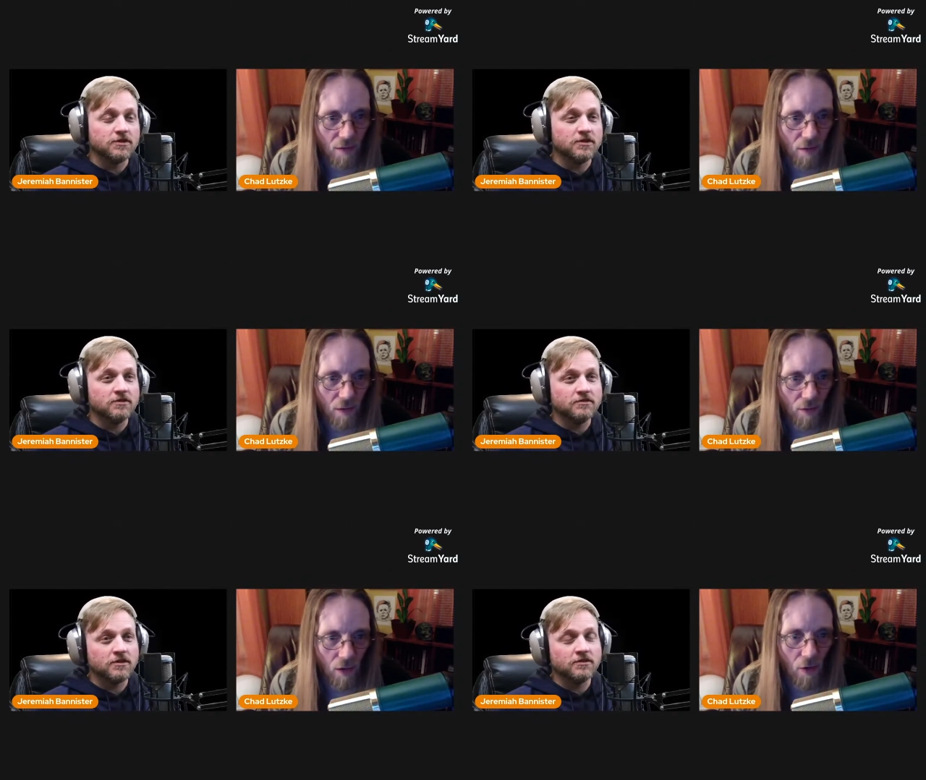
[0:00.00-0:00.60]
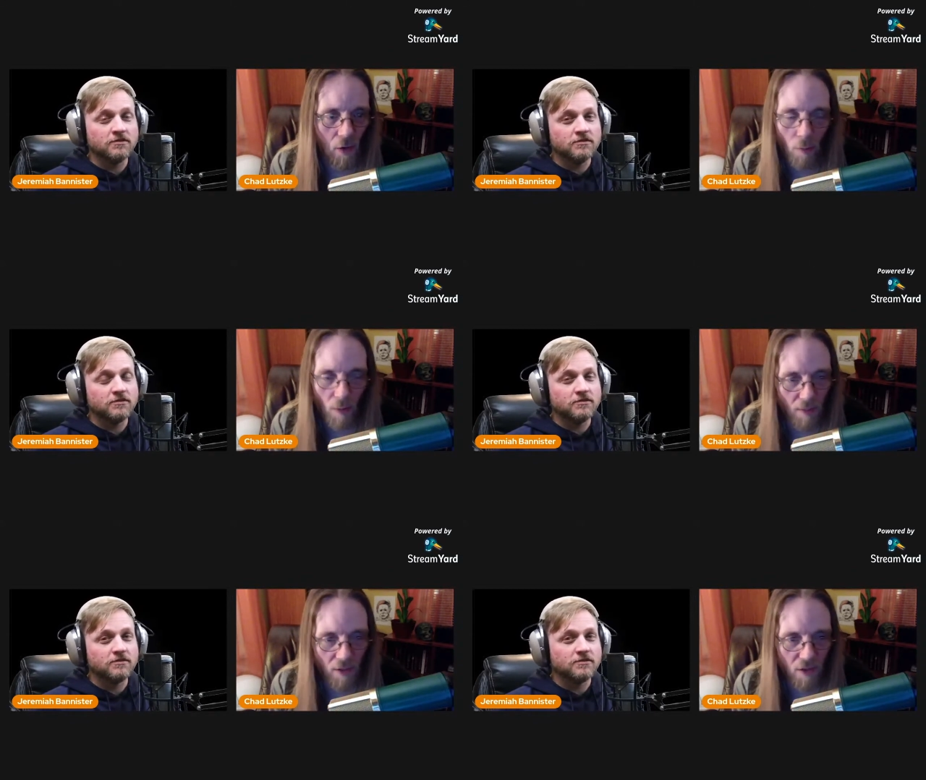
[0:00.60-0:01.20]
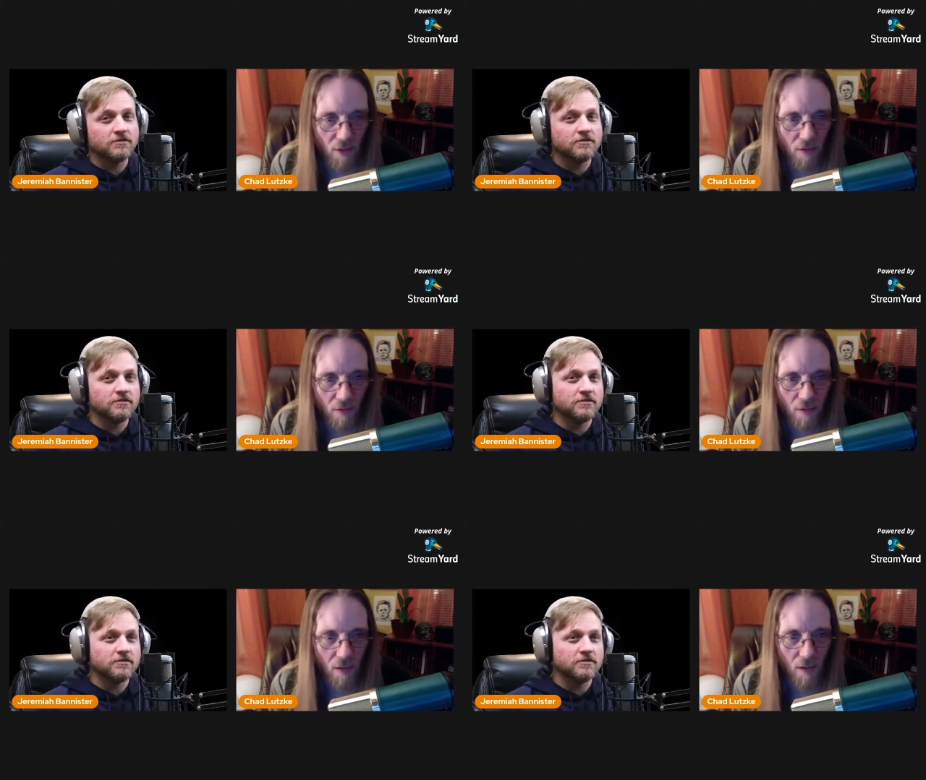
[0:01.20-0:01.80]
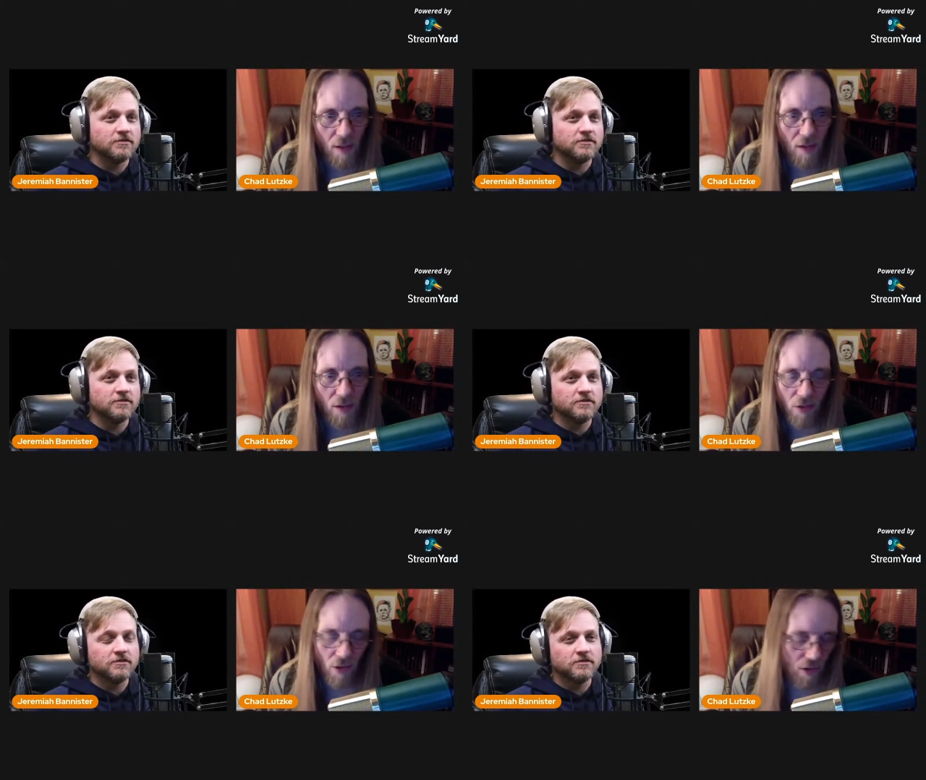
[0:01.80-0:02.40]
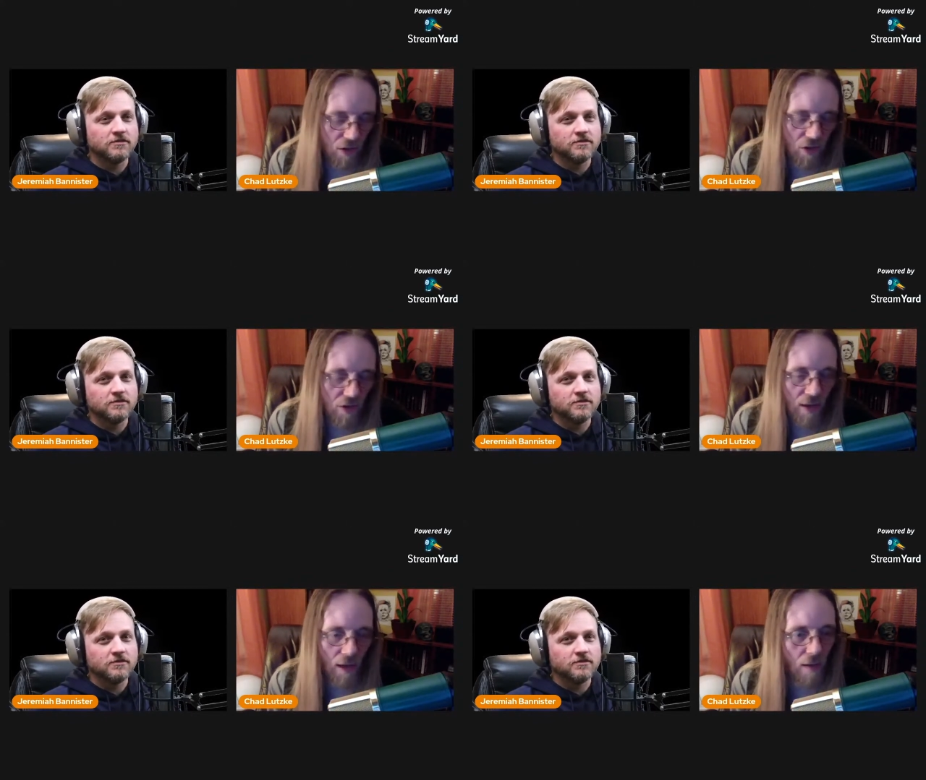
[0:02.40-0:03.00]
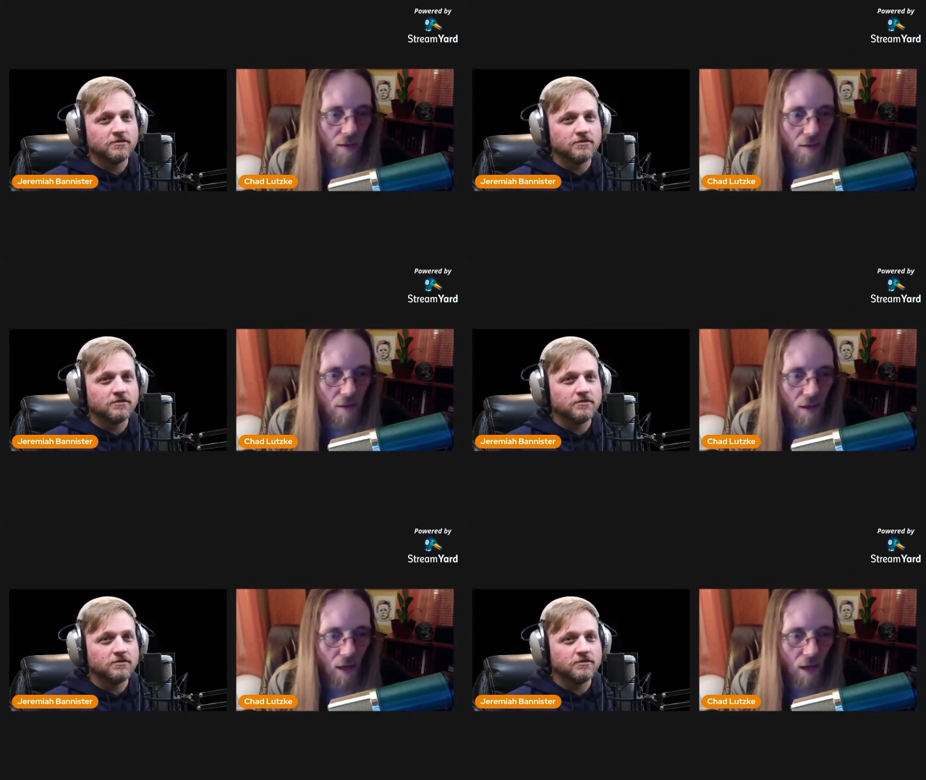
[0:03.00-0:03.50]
Speaker 1: Yeah. You know, there are no blemishes. You, you can just tell.